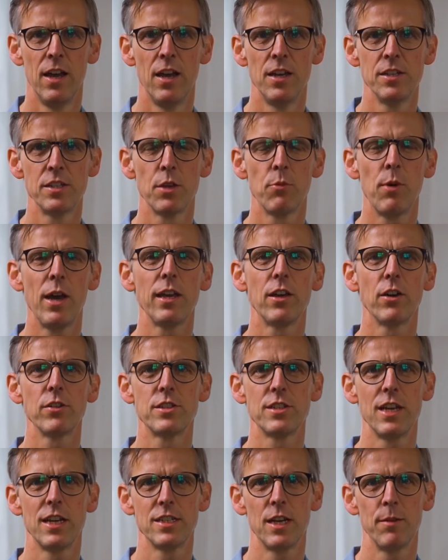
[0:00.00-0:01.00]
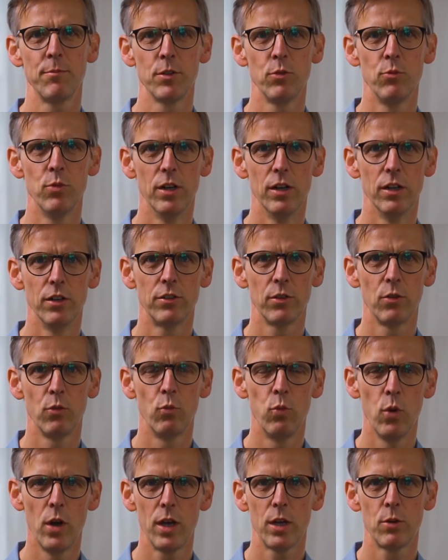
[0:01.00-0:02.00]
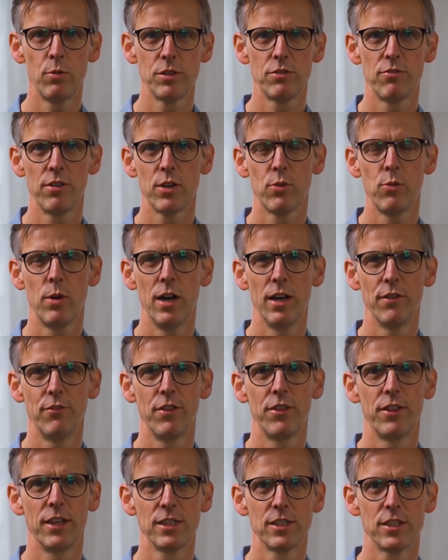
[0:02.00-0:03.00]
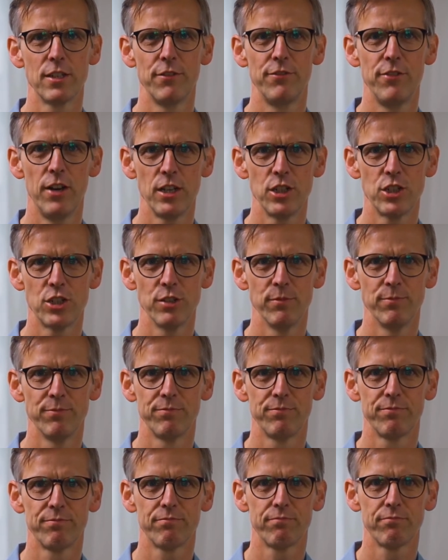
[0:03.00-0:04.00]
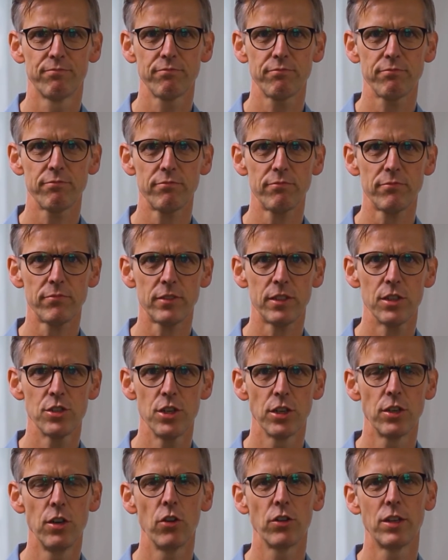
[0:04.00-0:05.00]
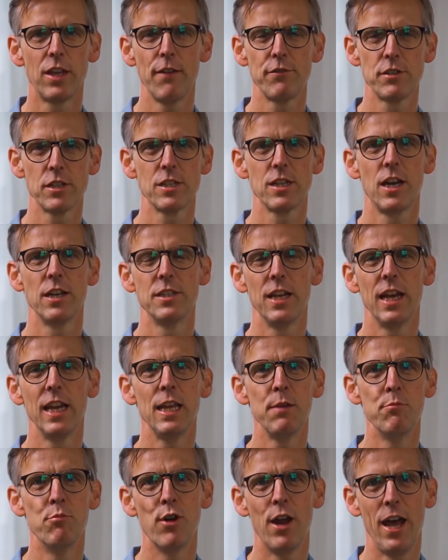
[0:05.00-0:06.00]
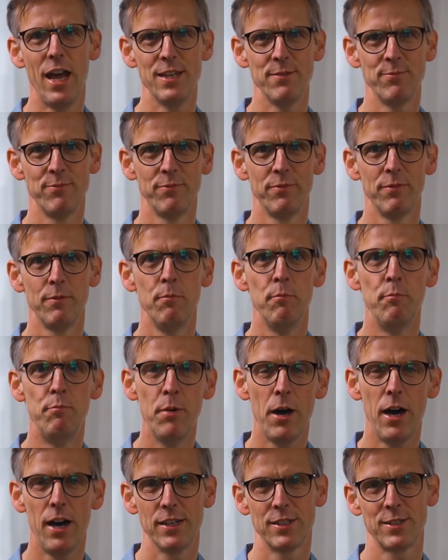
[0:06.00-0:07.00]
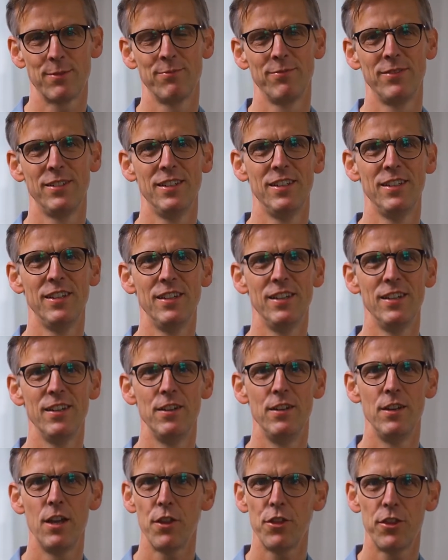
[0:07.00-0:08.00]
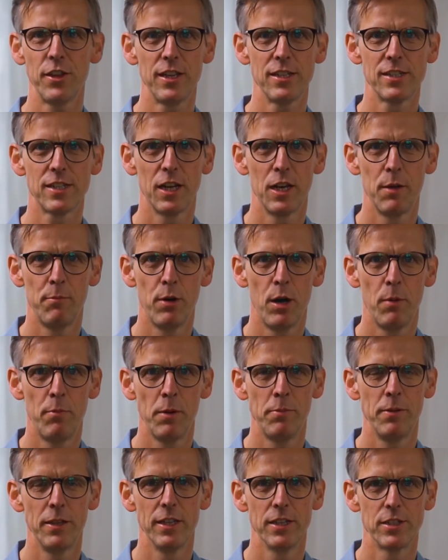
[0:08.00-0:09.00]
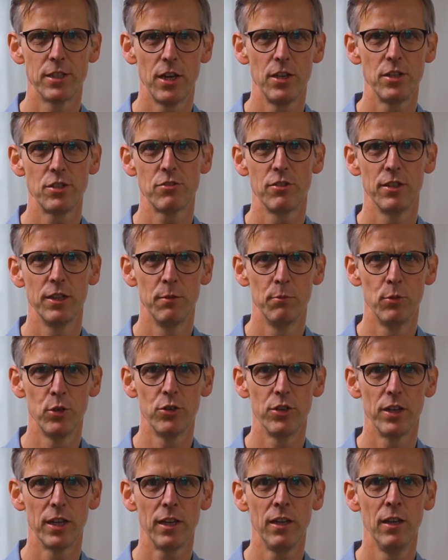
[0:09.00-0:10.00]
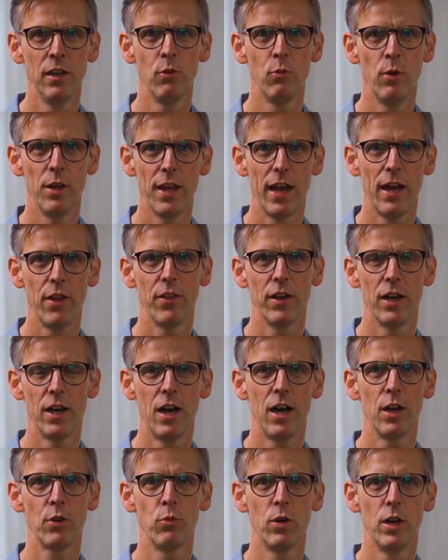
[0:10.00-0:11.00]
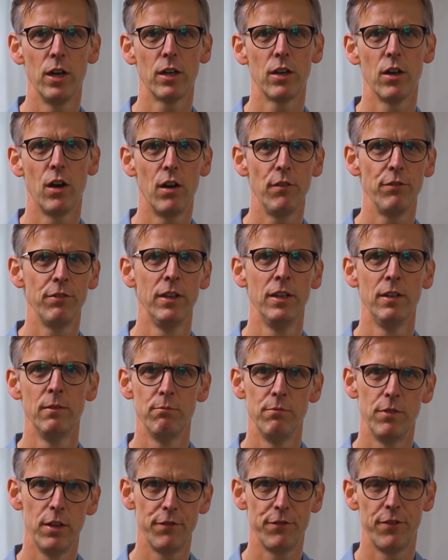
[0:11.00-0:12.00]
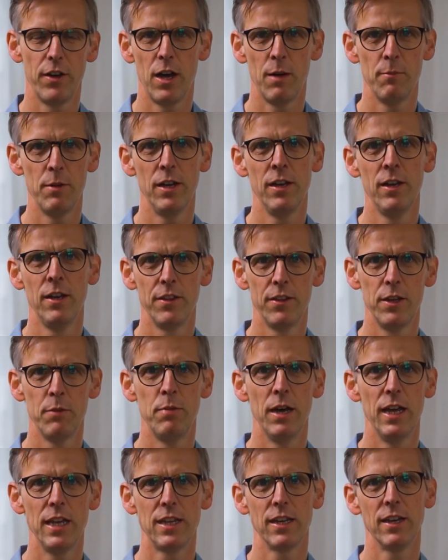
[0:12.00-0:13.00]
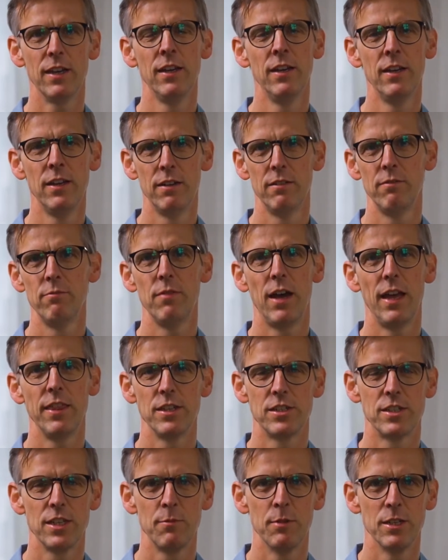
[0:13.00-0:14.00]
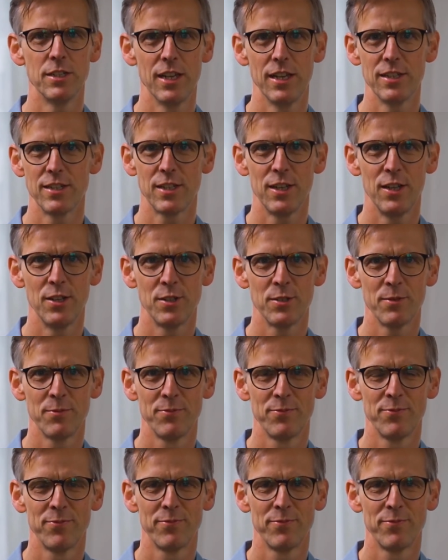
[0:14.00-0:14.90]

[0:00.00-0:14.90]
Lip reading: So the way God set up the world, work was required for things to function. So God gives us our daily bread, but nothing is going to pop up in the toaster in the morning without the hard work of the farmer, the baker, and the team at Tesco's.